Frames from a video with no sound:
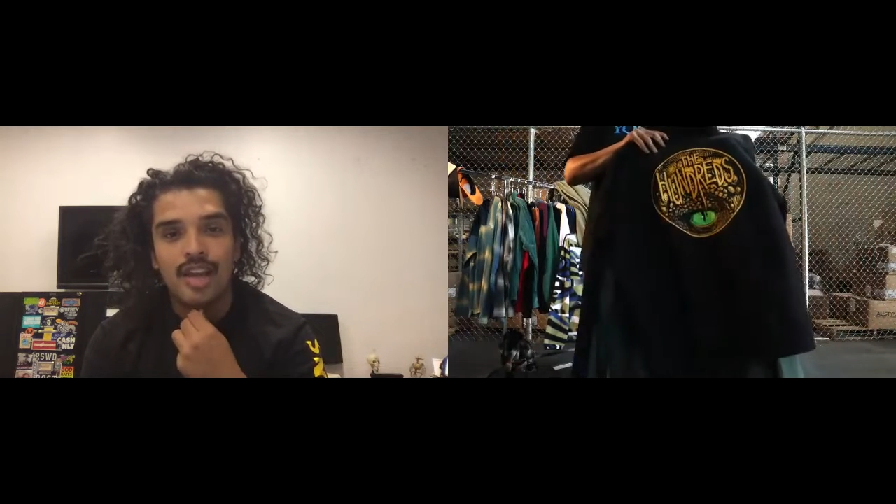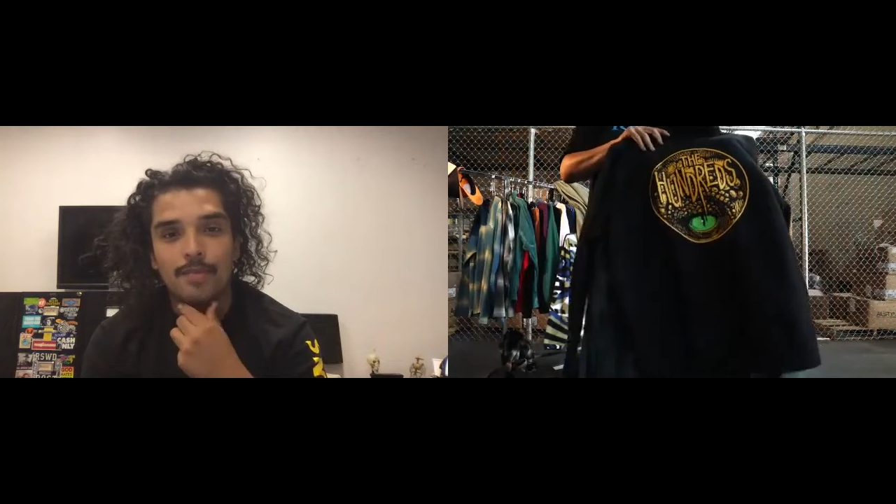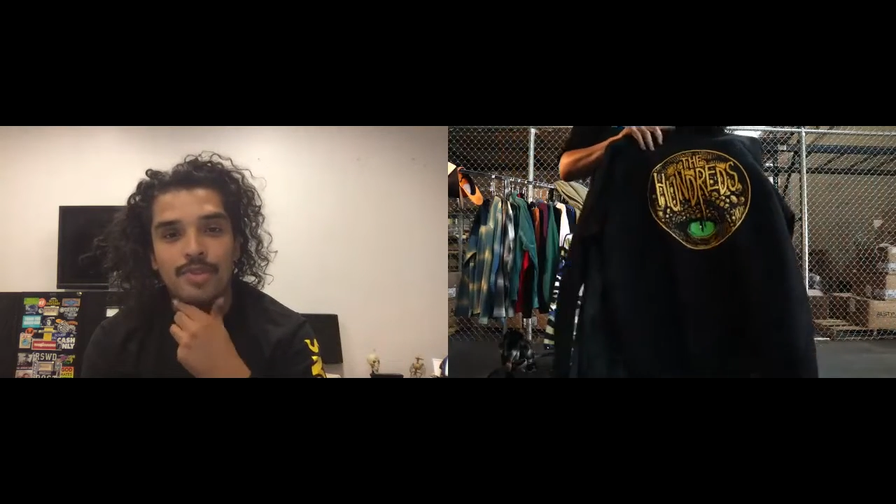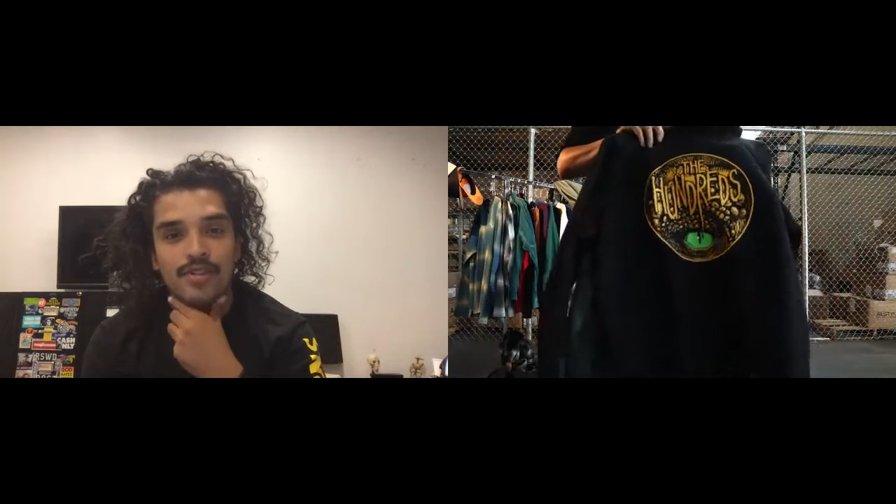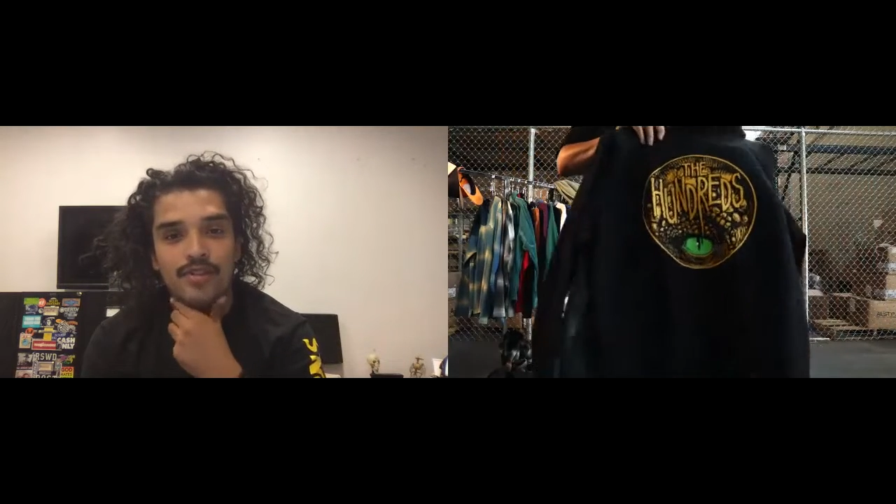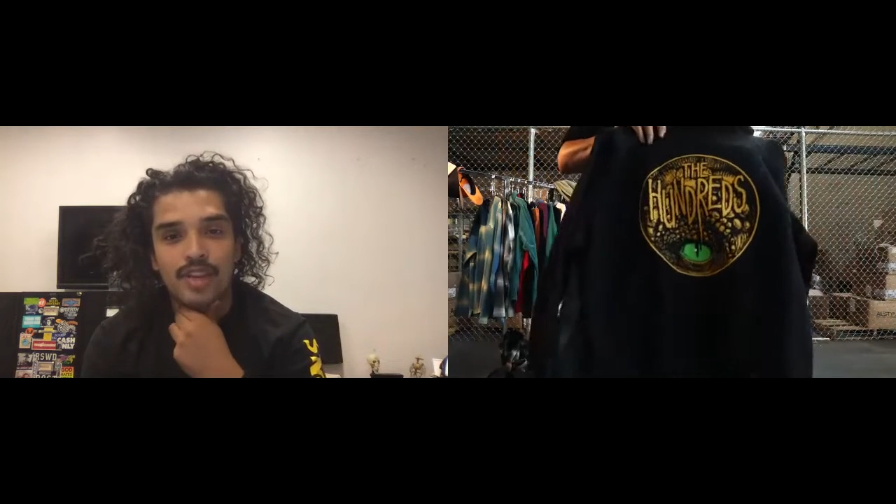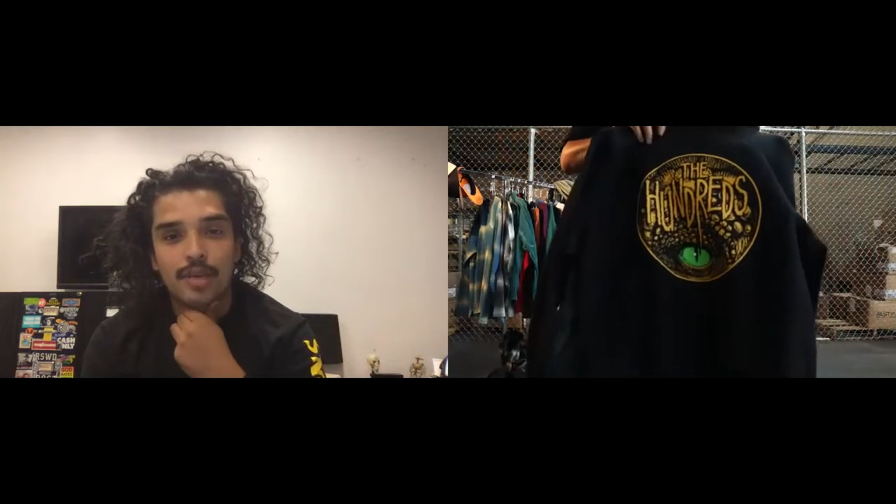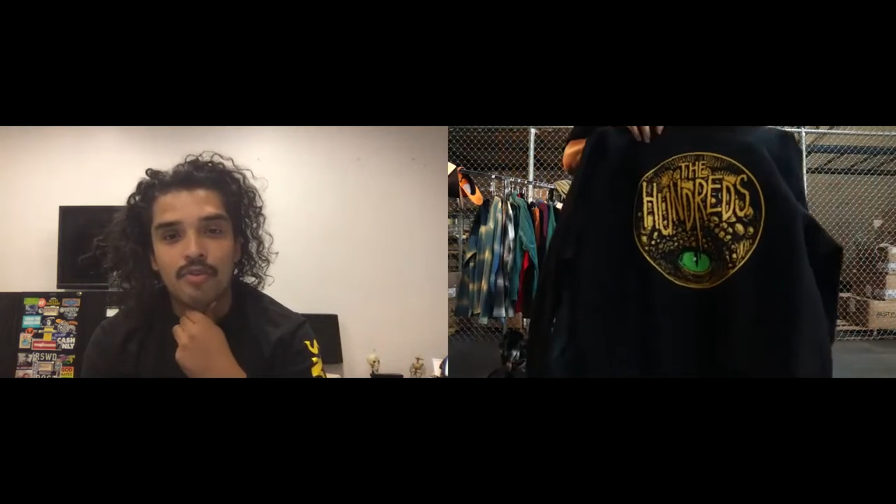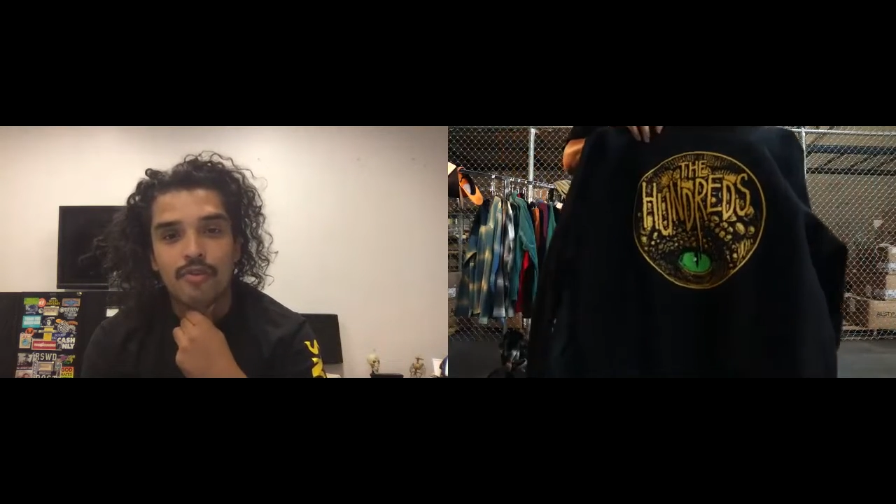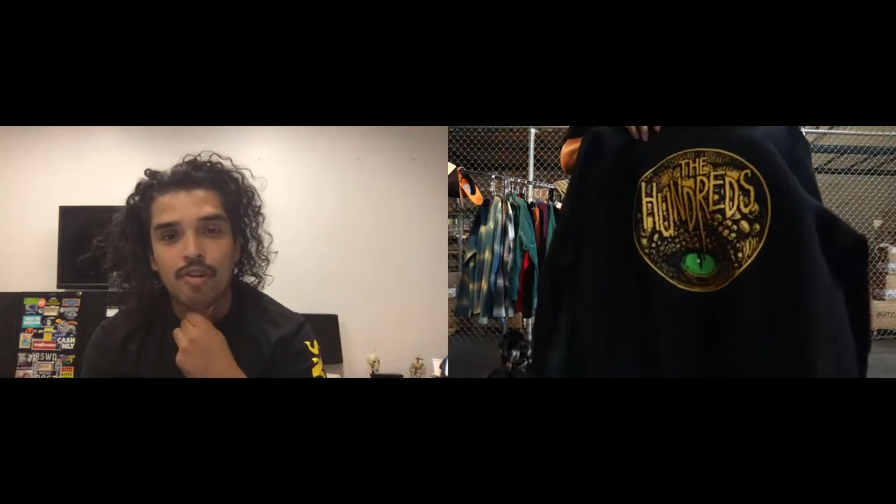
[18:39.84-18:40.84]
MTV
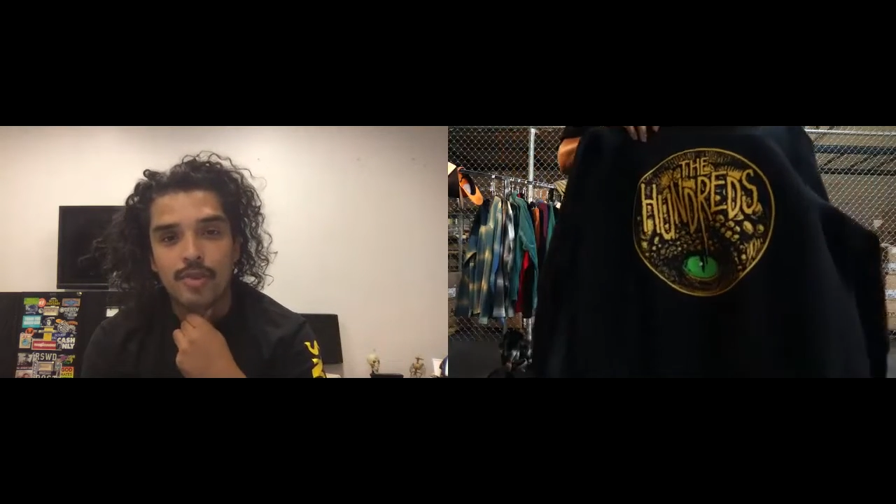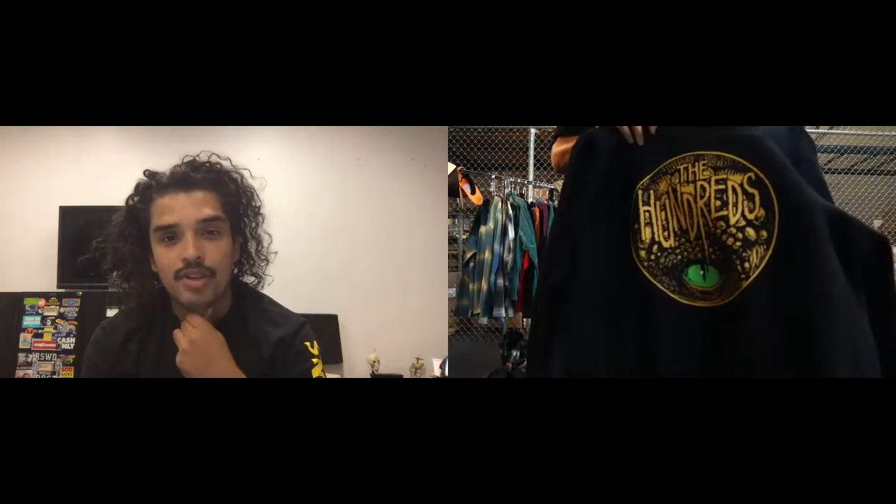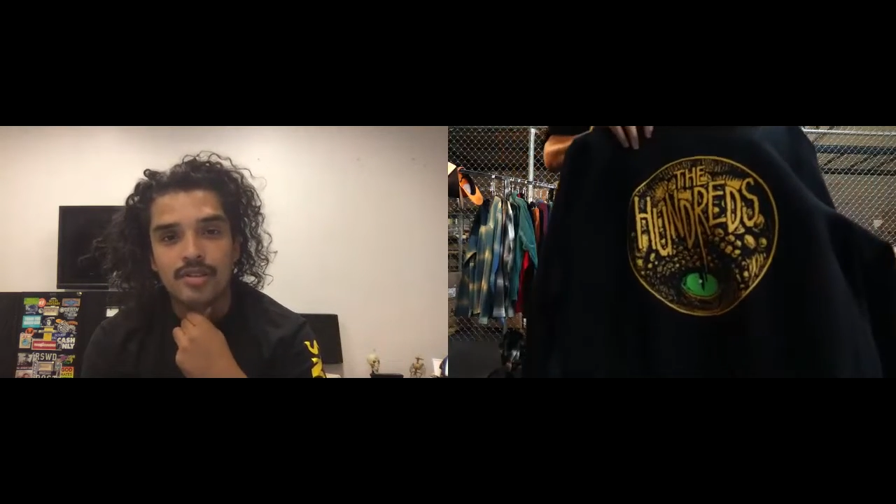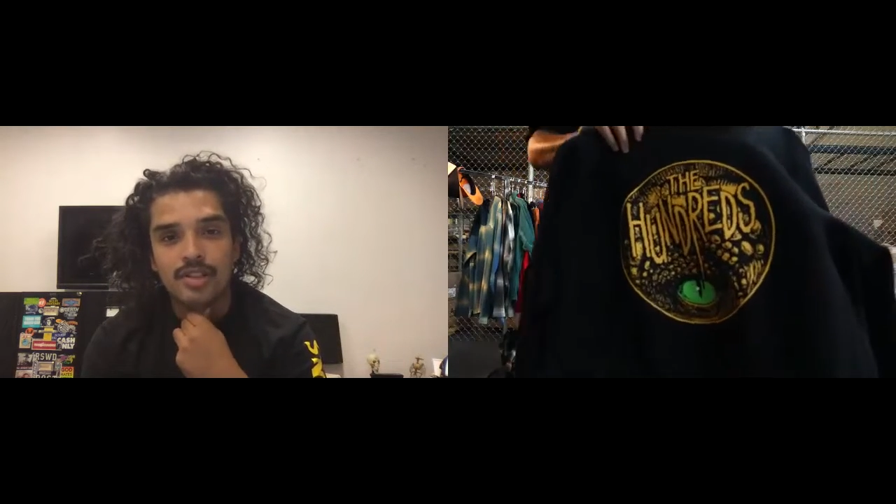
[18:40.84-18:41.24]
performance.